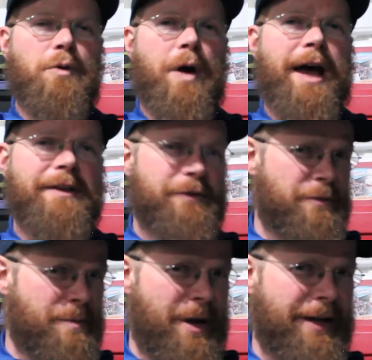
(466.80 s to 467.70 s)
As a
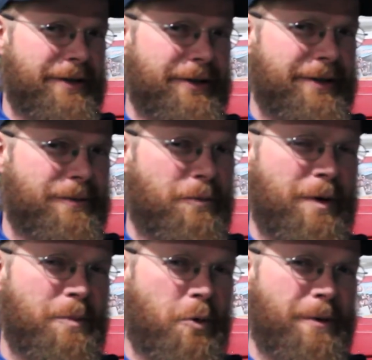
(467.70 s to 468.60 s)
reminder,
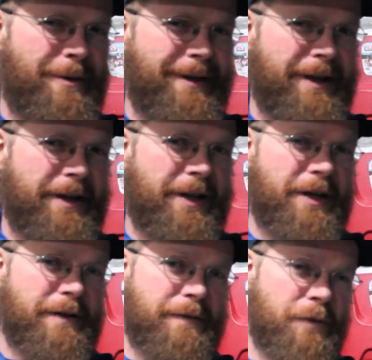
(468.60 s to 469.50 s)
one more thing,
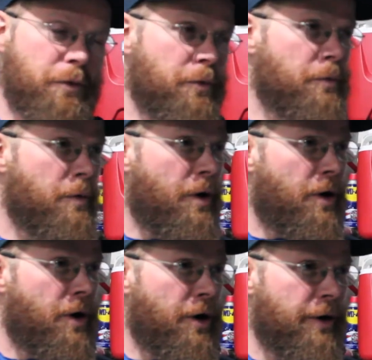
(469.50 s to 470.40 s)
if you
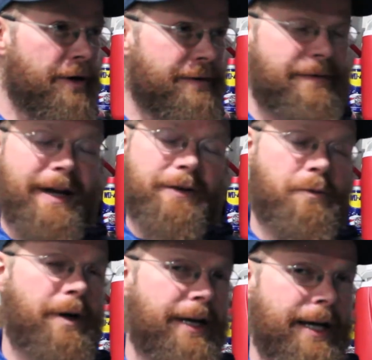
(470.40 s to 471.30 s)
are in fact
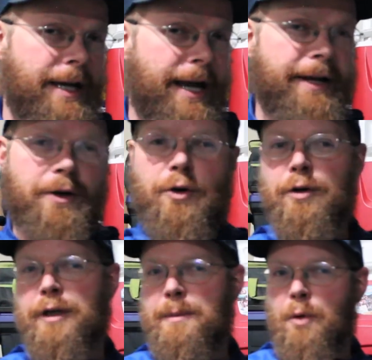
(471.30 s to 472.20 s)
running at night,
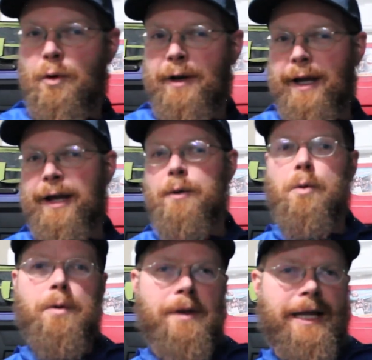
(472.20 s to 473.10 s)
early morning
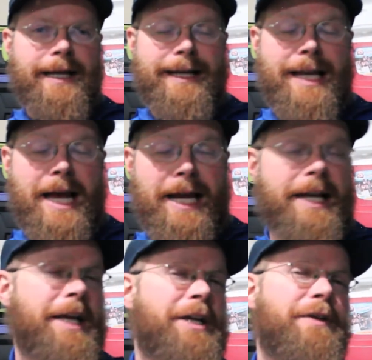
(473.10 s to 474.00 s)
or late at night,
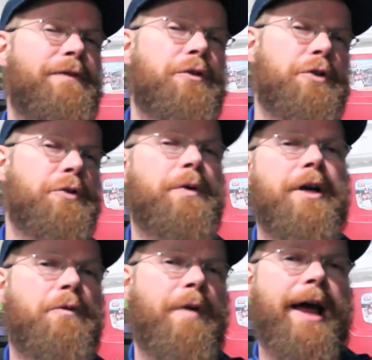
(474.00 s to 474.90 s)
if you're
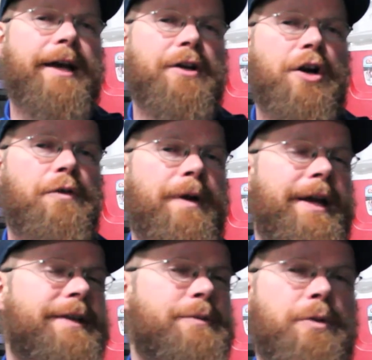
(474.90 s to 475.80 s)
doing a Ragnar
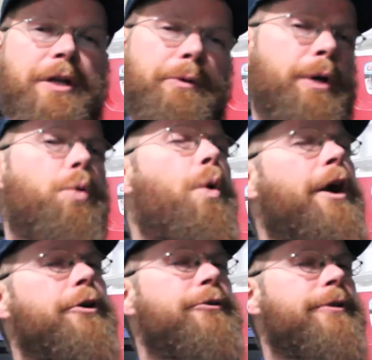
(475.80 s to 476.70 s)
race where they
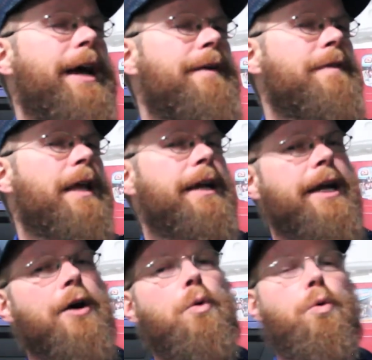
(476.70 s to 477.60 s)
require you to have
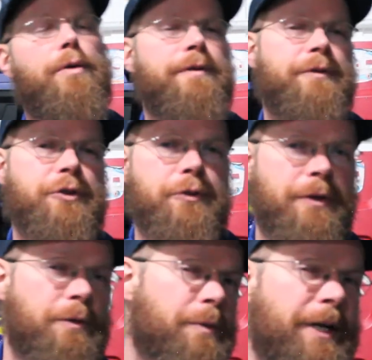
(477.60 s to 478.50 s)
lighting, or if you're
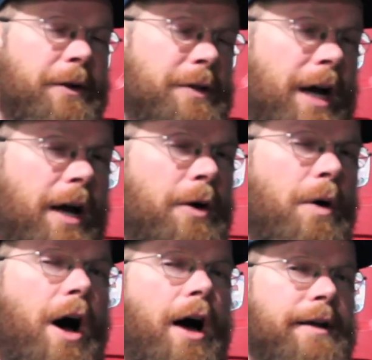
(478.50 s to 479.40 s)
doing the Reno
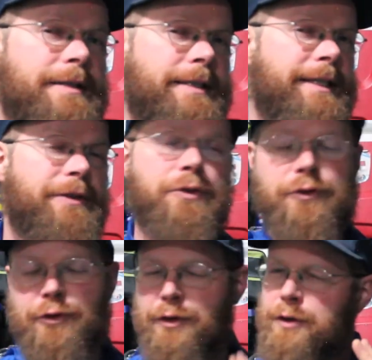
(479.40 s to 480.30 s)
Tahoe Odyssey, those
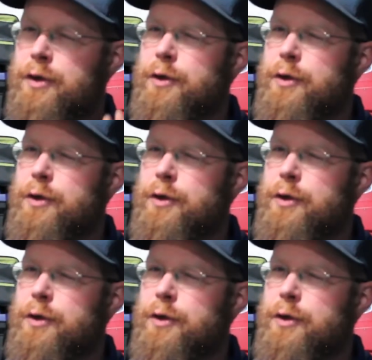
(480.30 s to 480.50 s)
are just